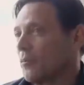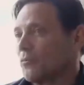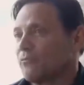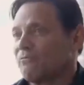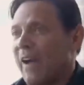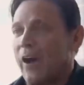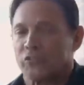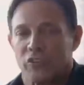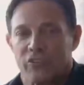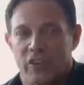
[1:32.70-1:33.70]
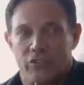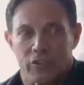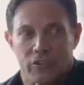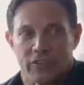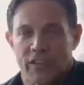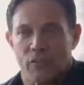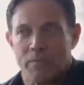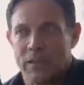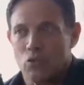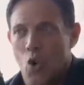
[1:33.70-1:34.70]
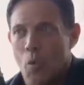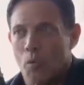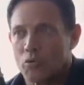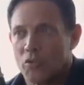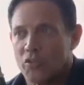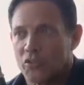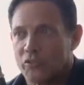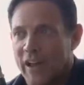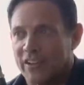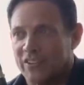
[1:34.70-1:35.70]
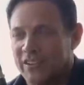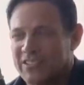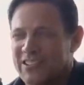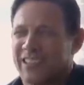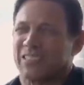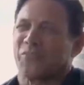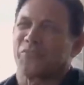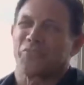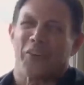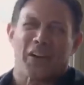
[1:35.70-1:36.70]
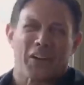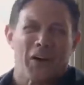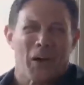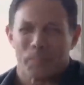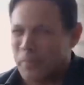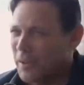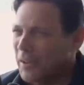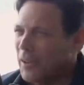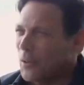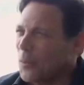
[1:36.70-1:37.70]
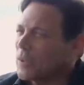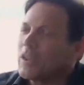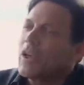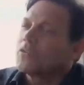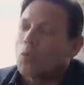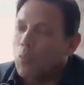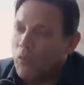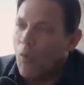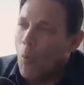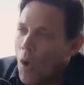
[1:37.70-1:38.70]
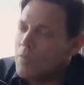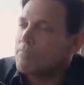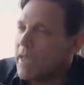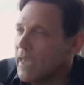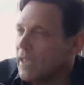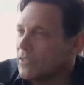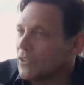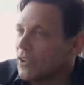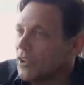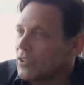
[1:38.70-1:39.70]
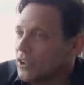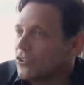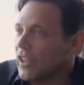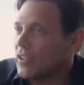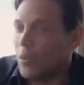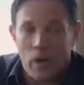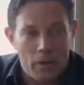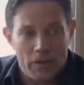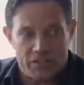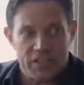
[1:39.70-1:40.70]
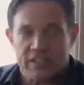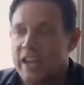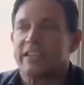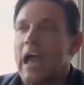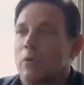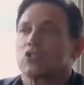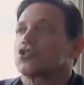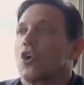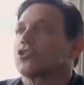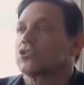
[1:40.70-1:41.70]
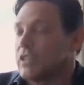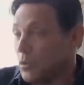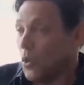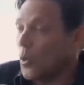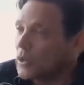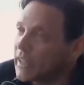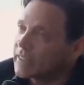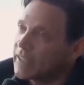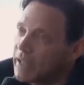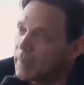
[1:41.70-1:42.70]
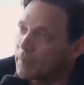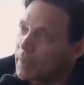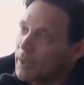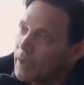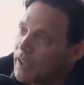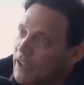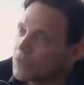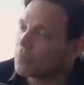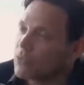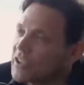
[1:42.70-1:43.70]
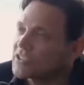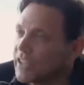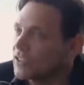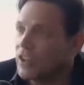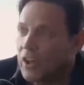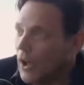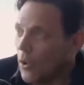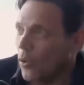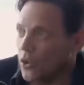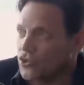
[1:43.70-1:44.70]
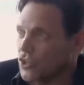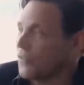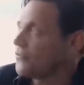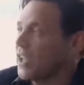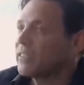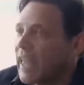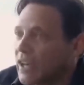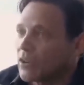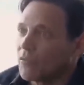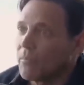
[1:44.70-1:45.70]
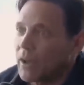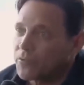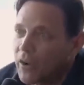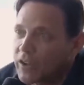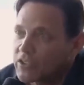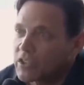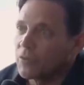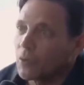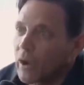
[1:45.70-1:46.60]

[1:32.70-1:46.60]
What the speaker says: oh, Fauci says it'll never be normal till there's a vaccine. Shut the fuck up. What for one man to say, well, is this guy now in charge? Who elected him as president or chief dictator of my fucking civil